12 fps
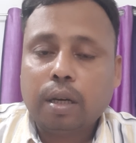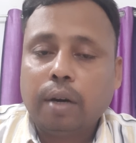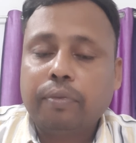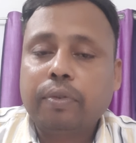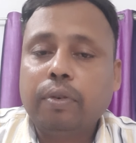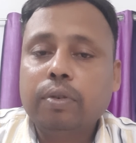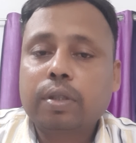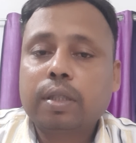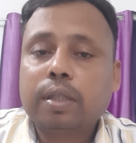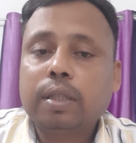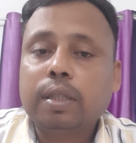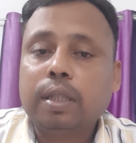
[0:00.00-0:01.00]
of
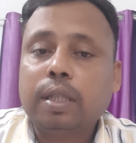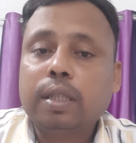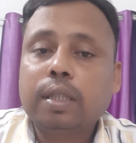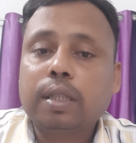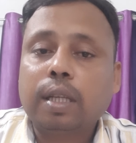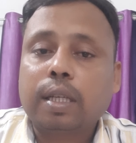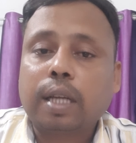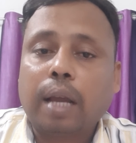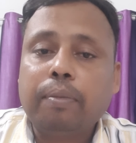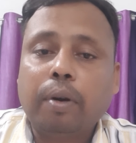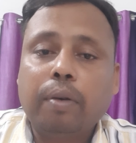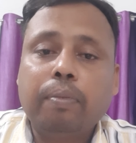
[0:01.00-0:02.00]
course, it is the
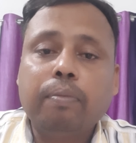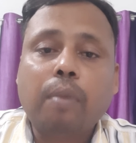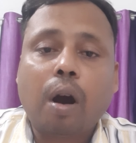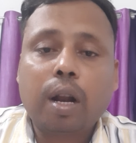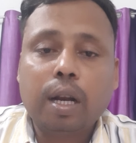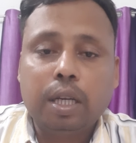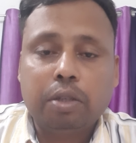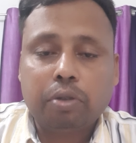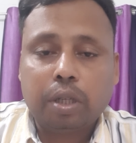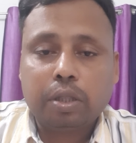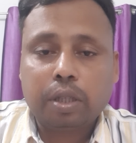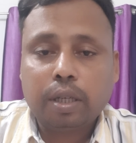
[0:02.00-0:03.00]
time of modern
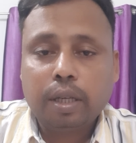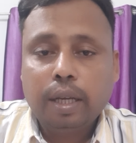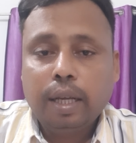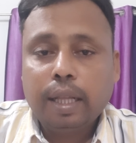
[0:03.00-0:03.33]
literature